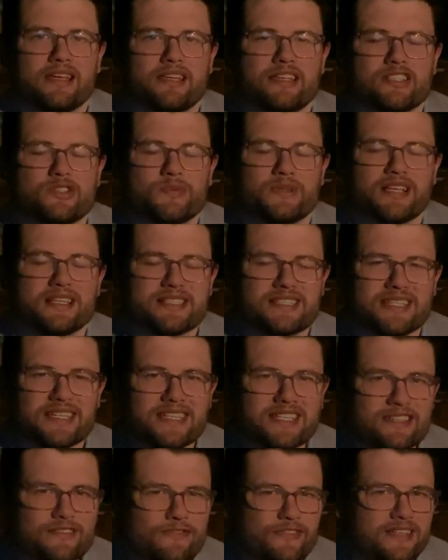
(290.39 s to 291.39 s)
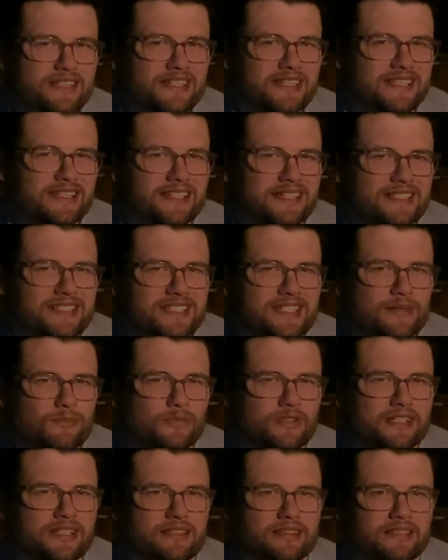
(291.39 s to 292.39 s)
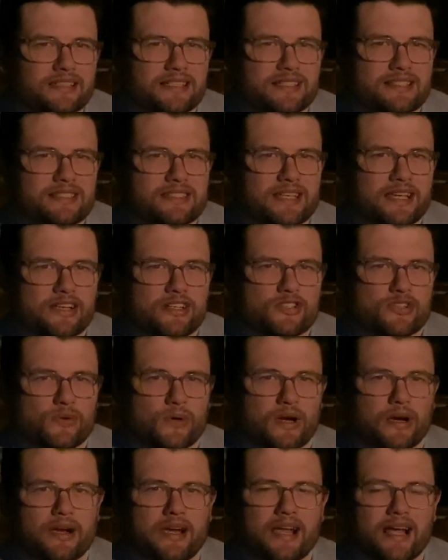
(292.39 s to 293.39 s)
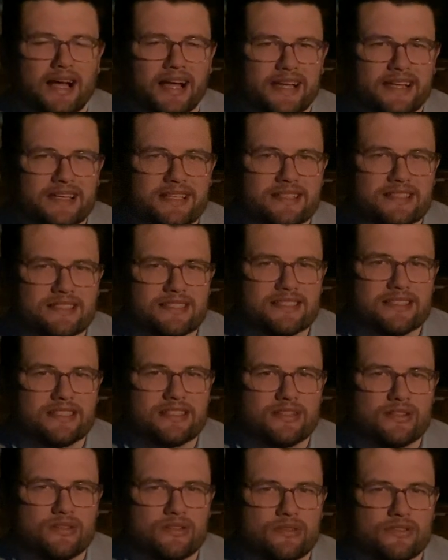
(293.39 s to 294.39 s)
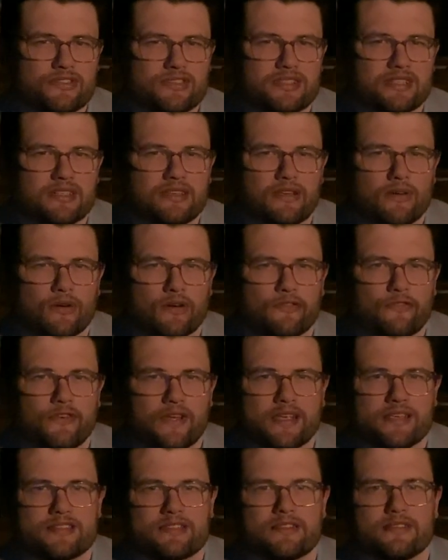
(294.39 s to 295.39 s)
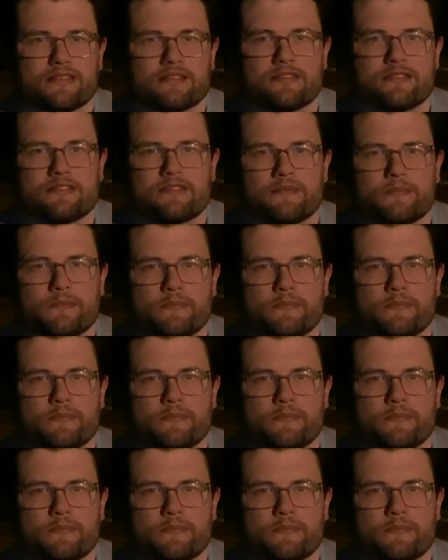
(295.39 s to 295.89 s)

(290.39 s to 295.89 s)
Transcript: is because even in a dimly lit sanctuary, I can still see your faces.